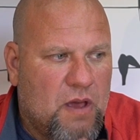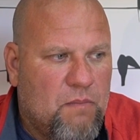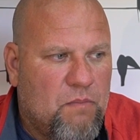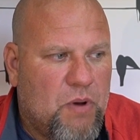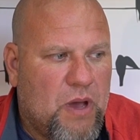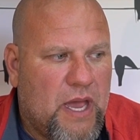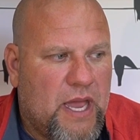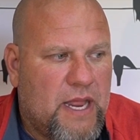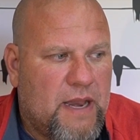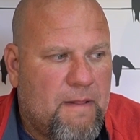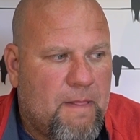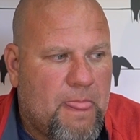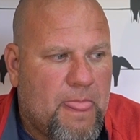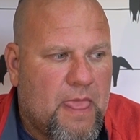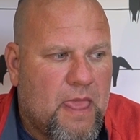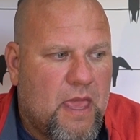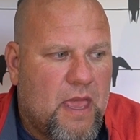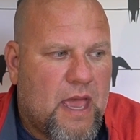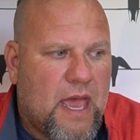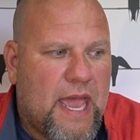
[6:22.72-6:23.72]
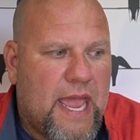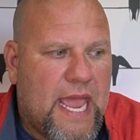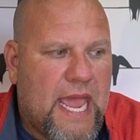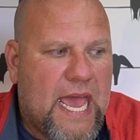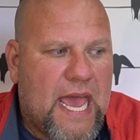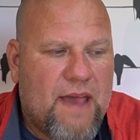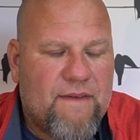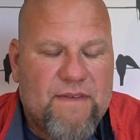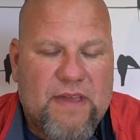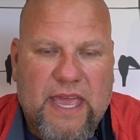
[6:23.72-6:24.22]
But I
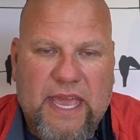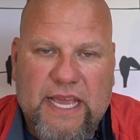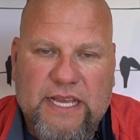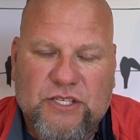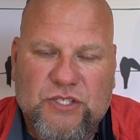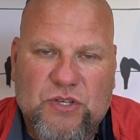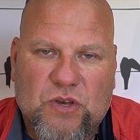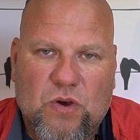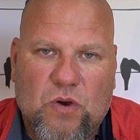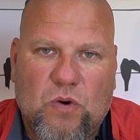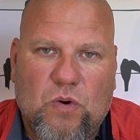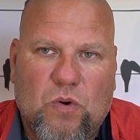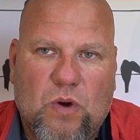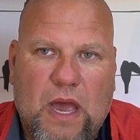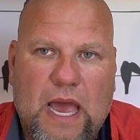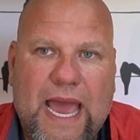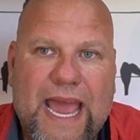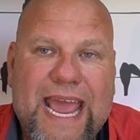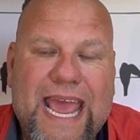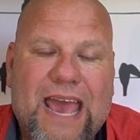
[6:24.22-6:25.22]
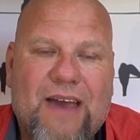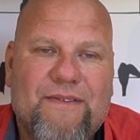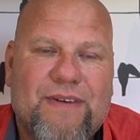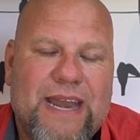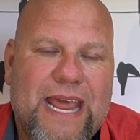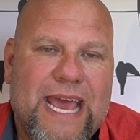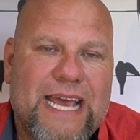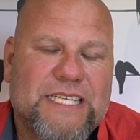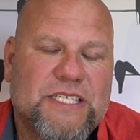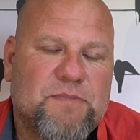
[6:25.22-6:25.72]
have a, so I have
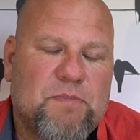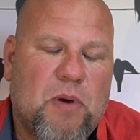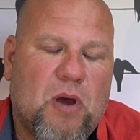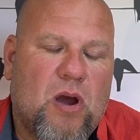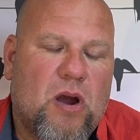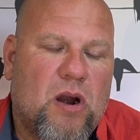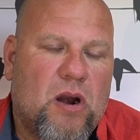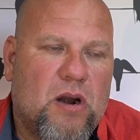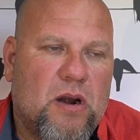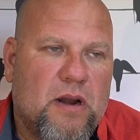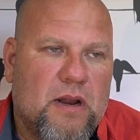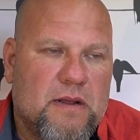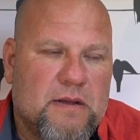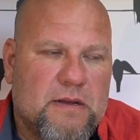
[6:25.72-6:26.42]
an Espar